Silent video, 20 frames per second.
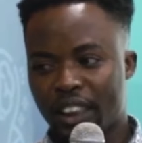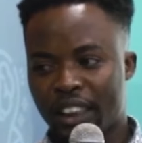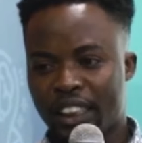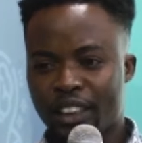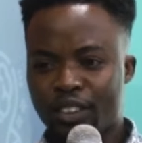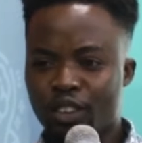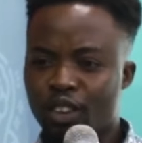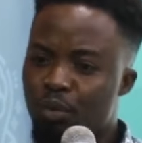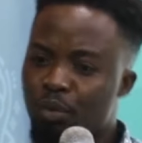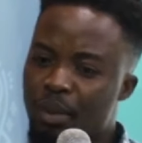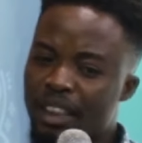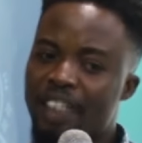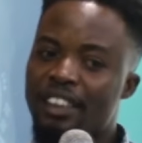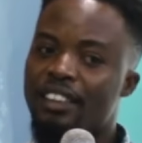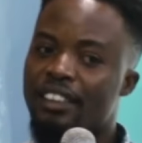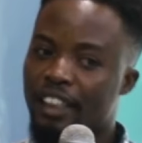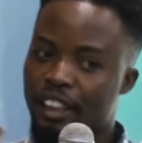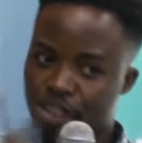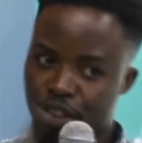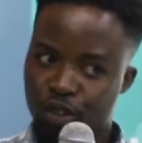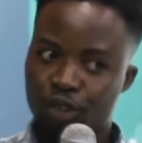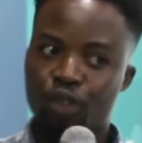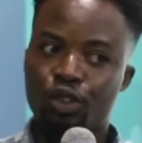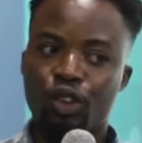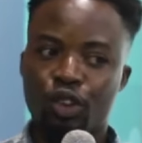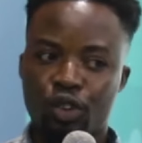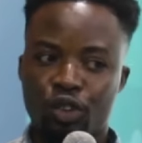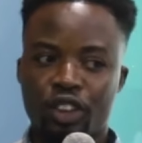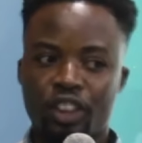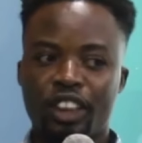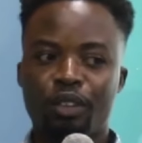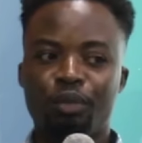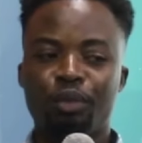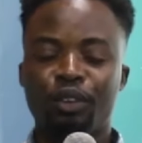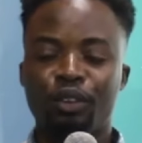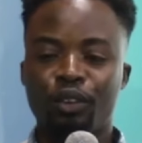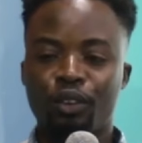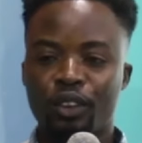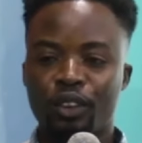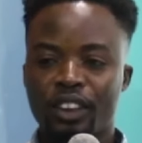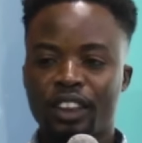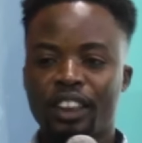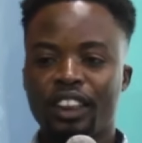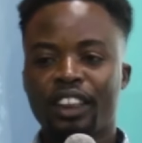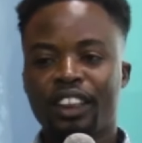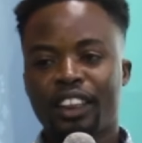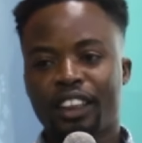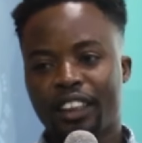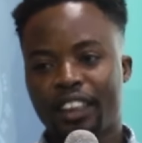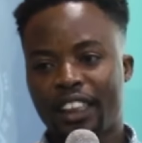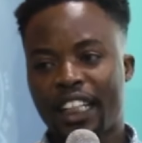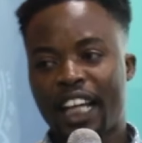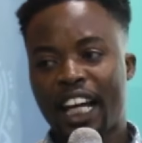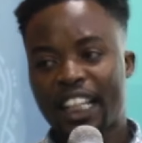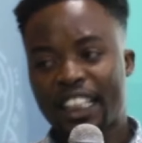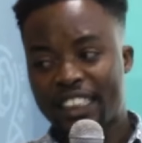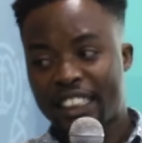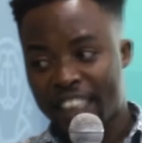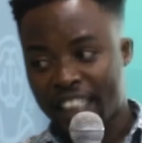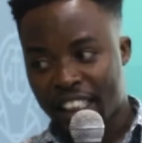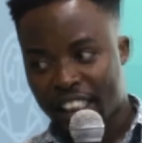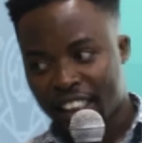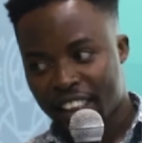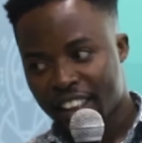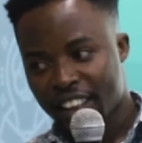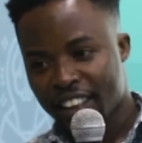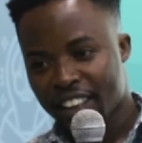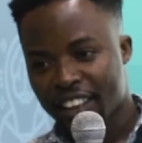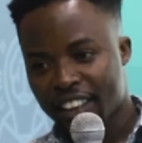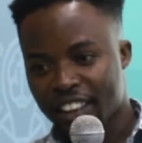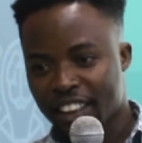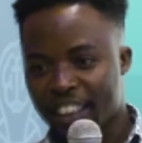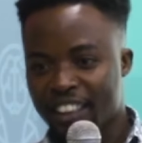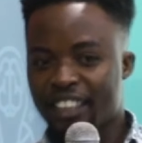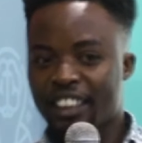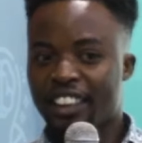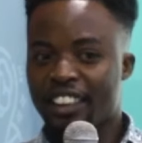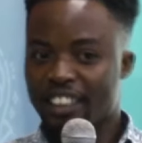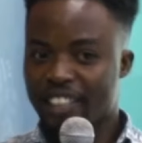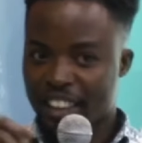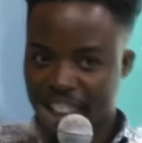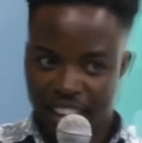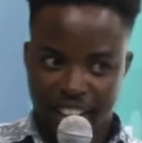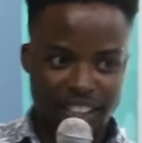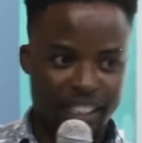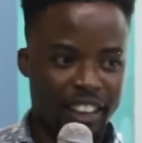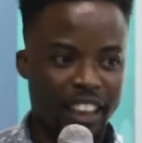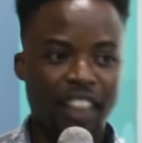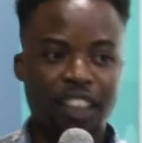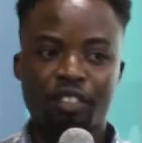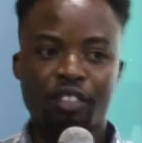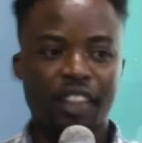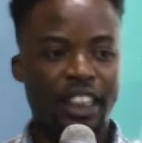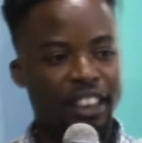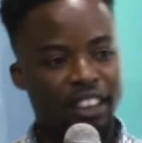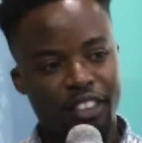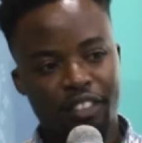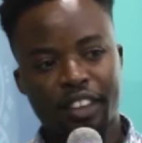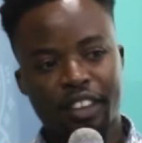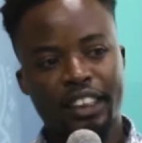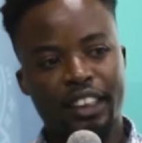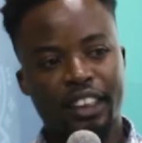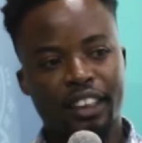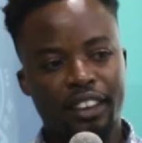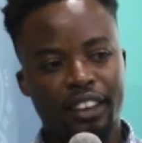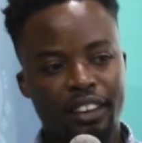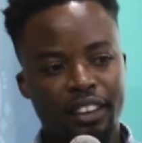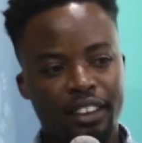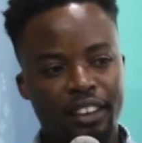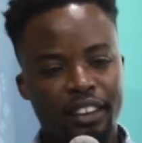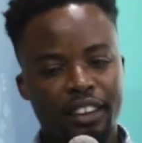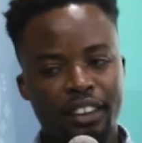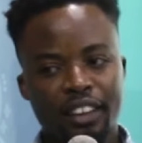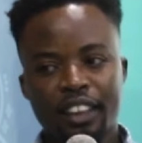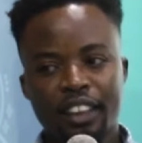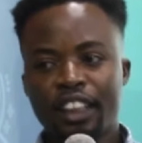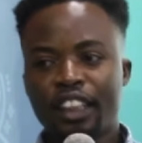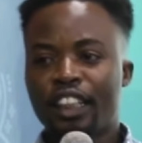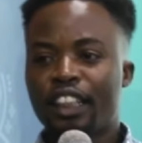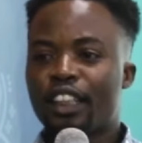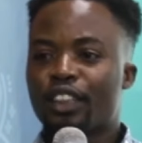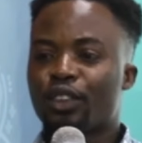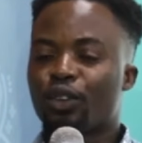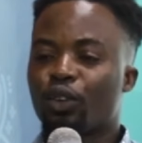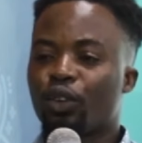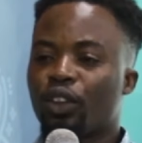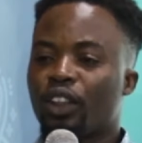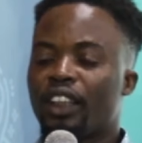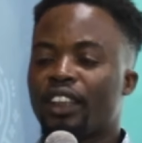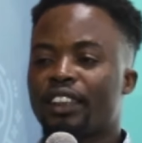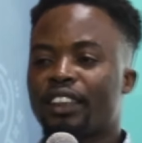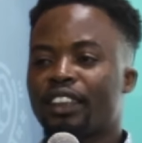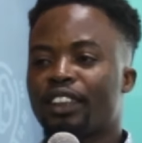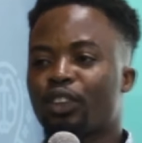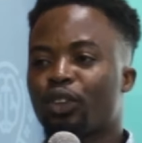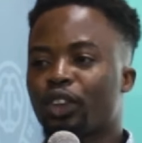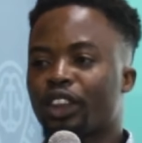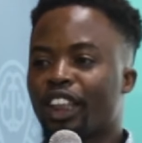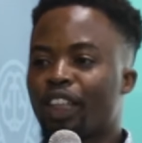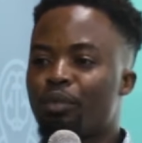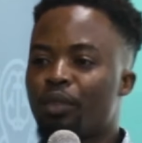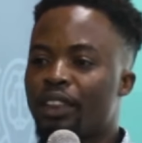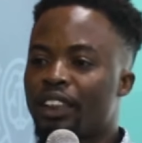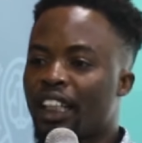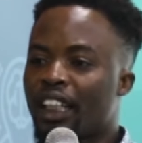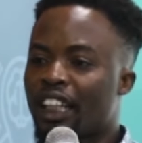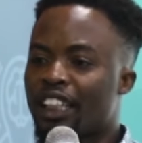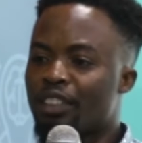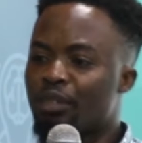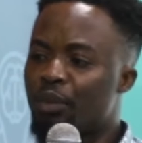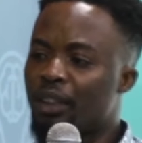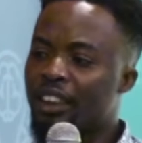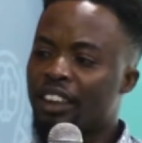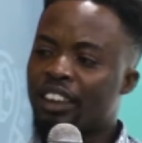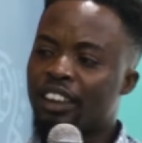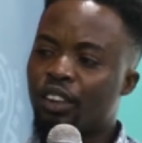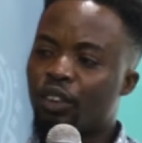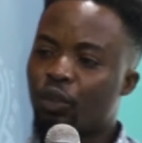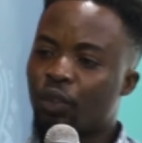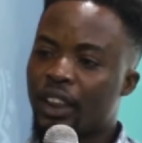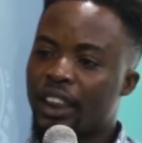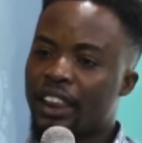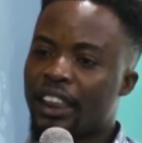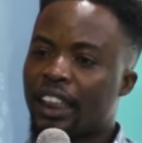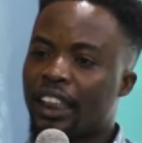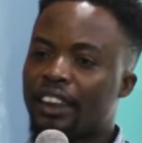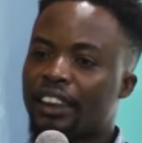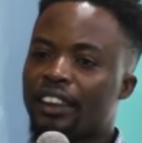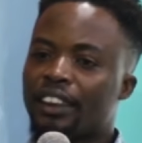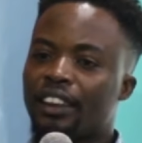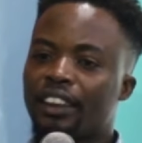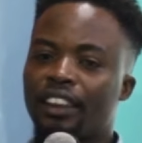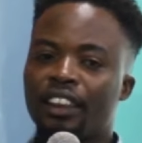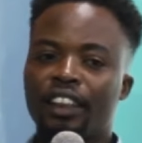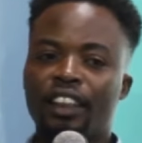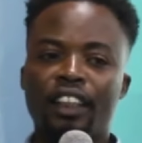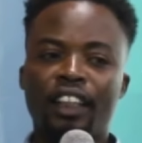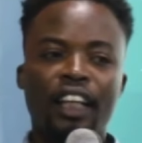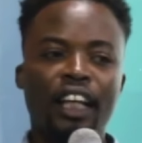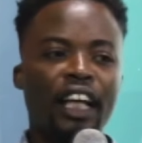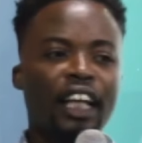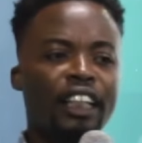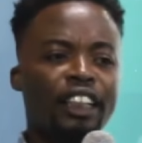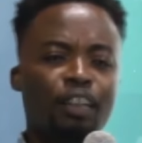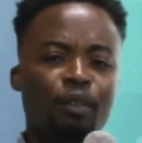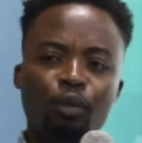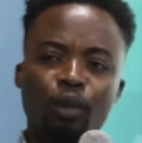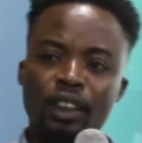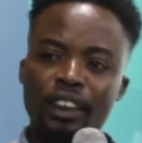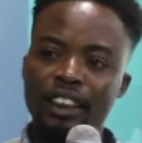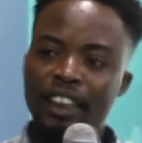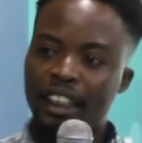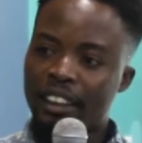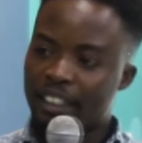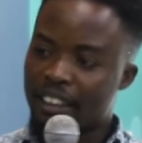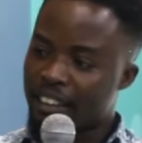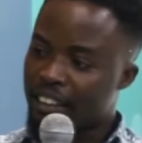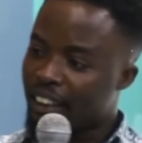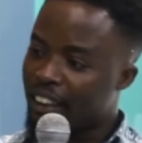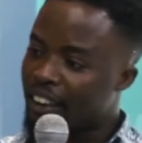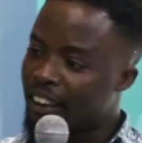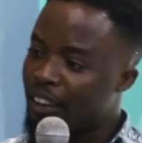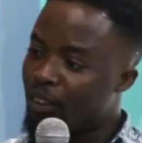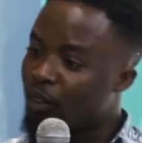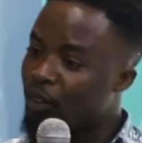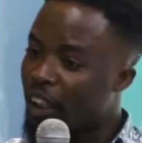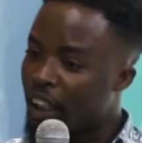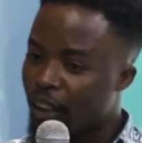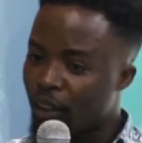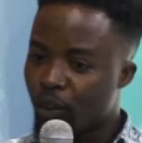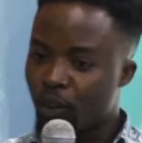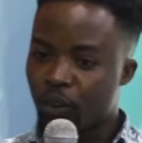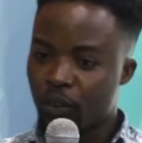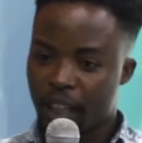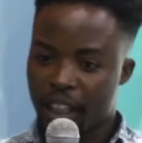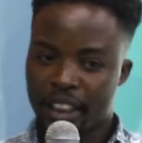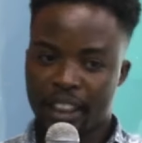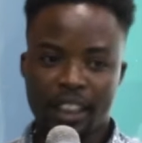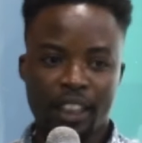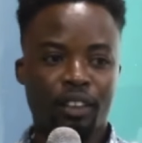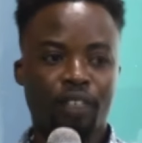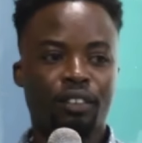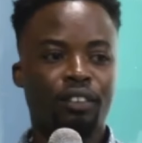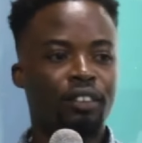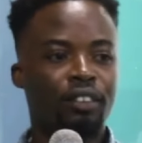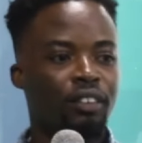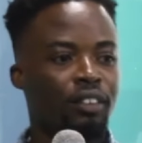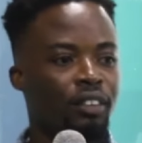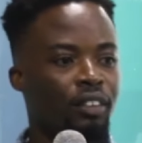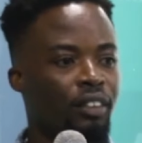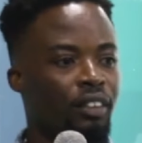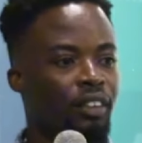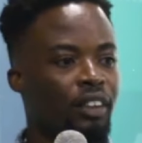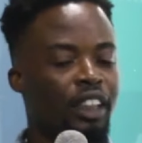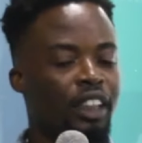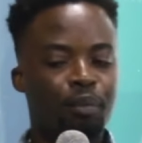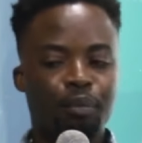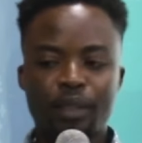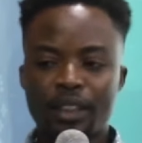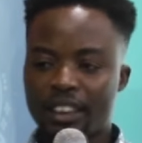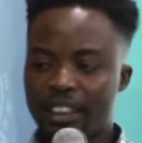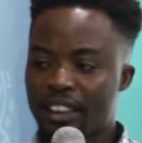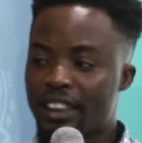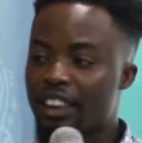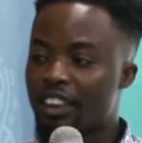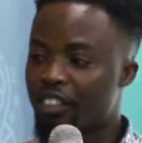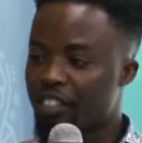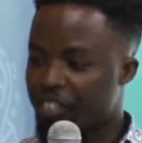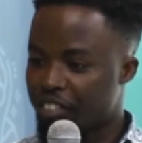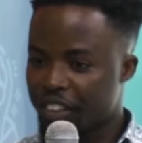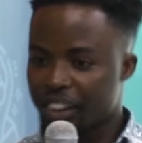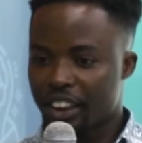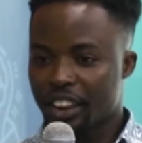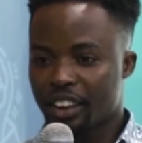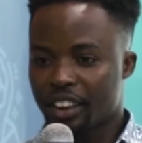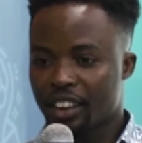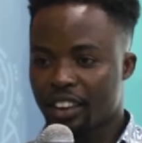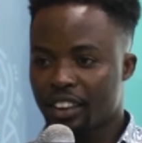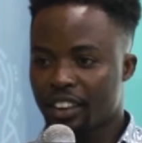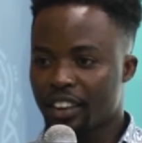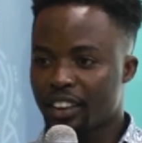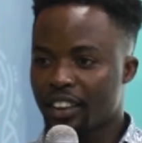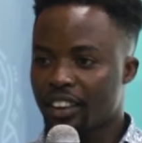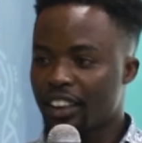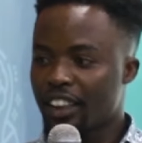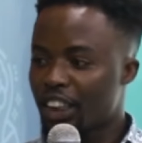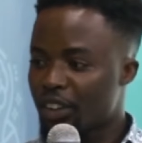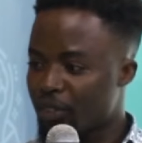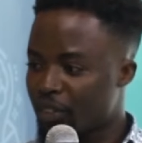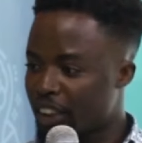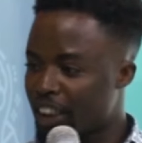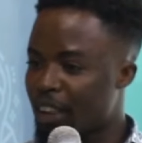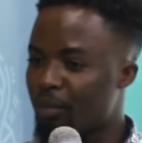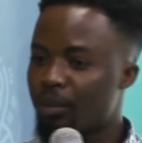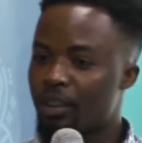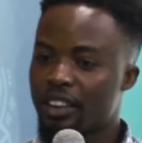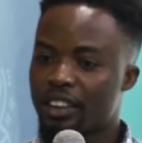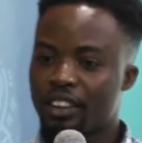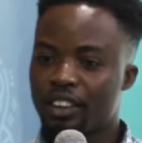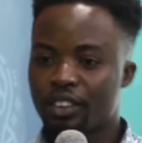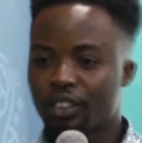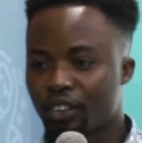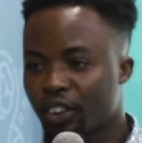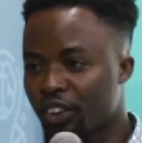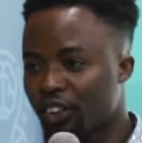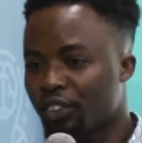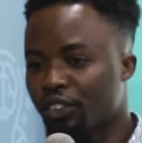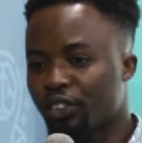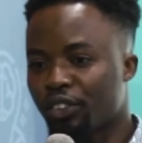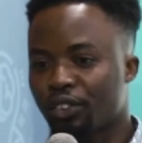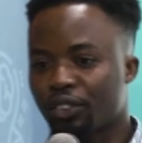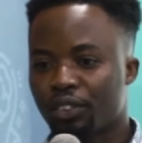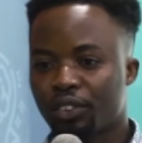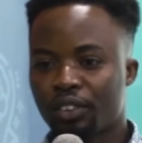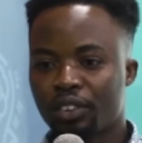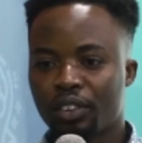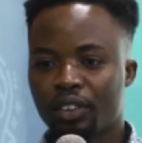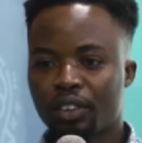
it does not make sense to talk to them because their day is his night and vice versa. So, you see, social media has made it in a way that anybody that is telling you hello right now, the person is free. That's what that person is talking to you.